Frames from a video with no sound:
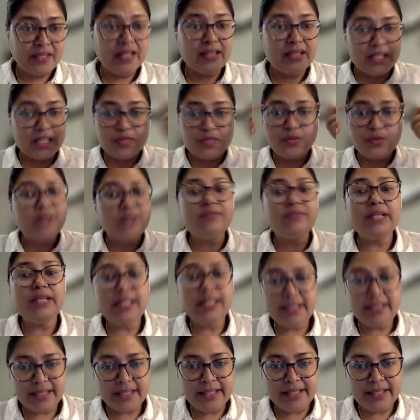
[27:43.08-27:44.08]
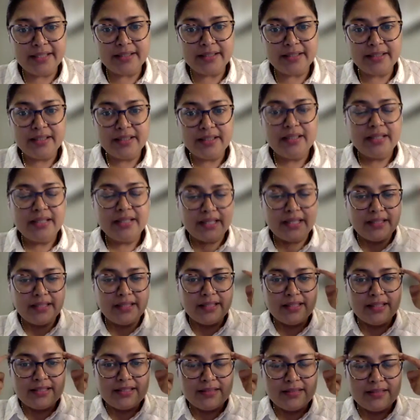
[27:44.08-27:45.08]
That's why I'm feeling tired. And
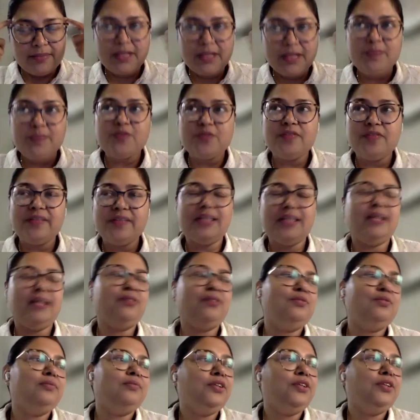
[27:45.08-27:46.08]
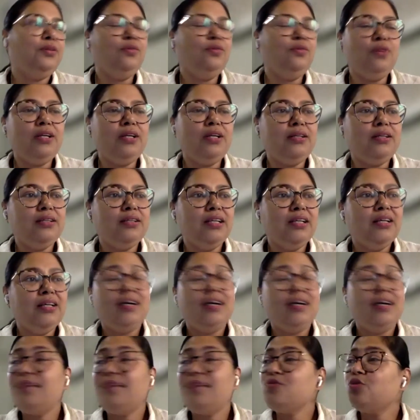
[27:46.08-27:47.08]
then sometimes you feel like, oh, you know what?
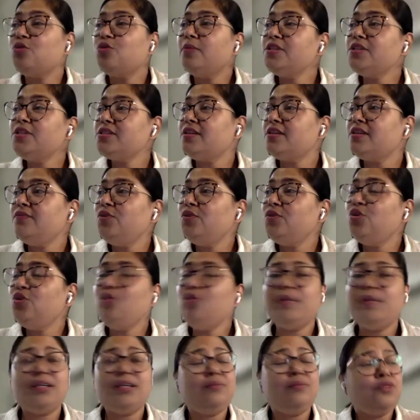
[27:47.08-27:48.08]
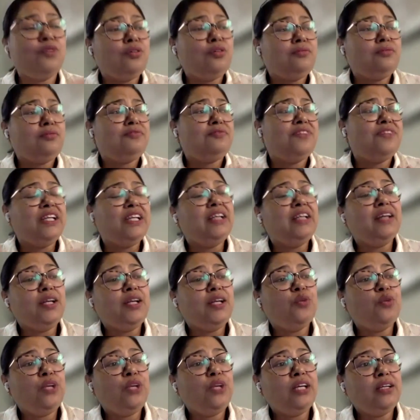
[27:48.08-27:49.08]
I have so much stuff to do, but I'm not feeling
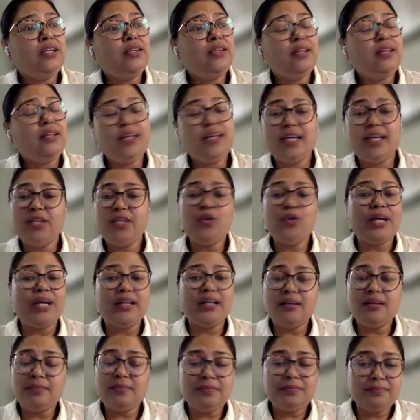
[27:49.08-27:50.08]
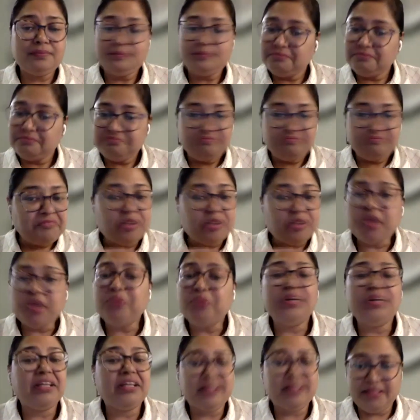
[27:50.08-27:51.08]
like doing anything. And you end up not
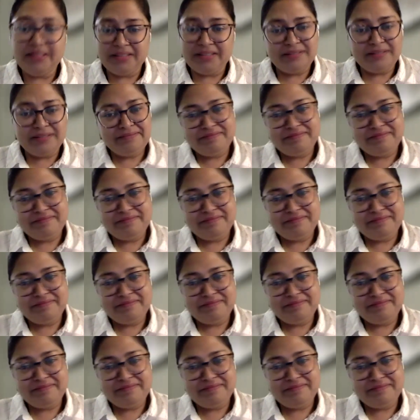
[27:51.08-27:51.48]
doing anything.